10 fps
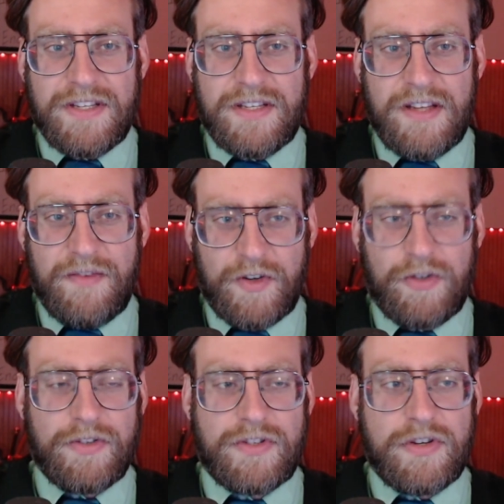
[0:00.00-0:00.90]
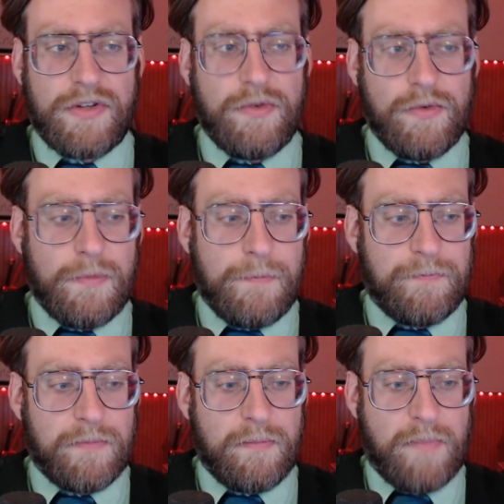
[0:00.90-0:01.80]
difficult to
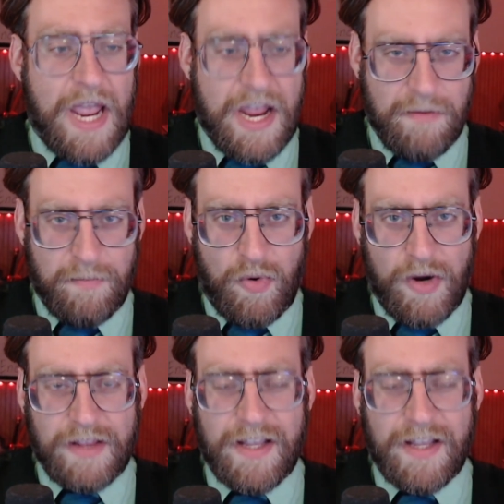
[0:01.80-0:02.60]
pinpoint.